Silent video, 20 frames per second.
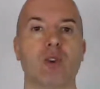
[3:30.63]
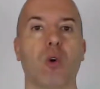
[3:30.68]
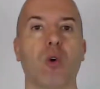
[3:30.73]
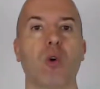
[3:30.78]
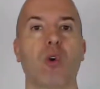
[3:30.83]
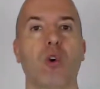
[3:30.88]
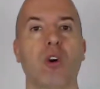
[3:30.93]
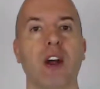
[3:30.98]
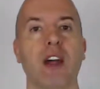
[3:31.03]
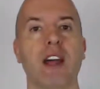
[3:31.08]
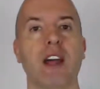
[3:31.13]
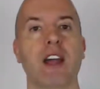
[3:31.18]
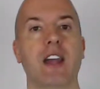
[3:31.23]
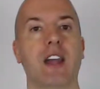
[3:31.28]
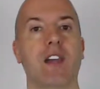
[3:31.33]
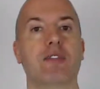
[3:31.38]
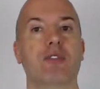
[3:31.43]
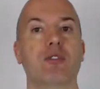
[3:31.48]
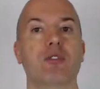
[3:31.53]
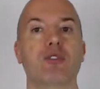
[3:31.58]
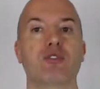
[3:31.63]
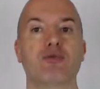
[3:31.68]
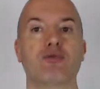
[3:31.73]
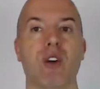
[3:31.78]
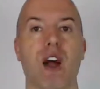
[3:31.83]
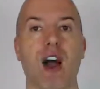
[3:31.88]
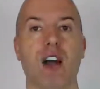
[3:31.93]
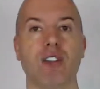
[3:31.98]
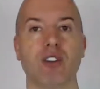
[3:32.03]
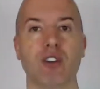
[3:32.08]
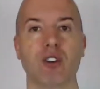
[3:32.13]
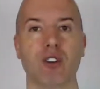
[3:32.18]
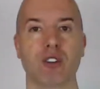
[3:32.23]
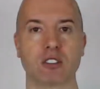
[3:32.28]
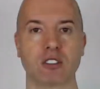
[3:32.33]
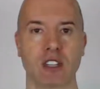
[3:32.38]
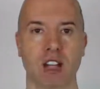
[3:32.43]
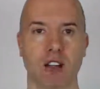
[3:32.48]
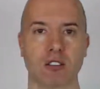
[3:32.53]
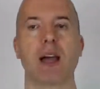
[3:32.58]
or if you're a driver
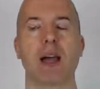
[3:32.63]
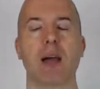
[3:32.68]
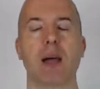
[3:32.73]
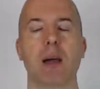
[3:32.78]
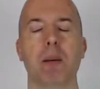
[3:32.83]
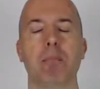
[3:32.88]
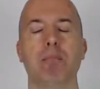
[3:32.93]
yourself.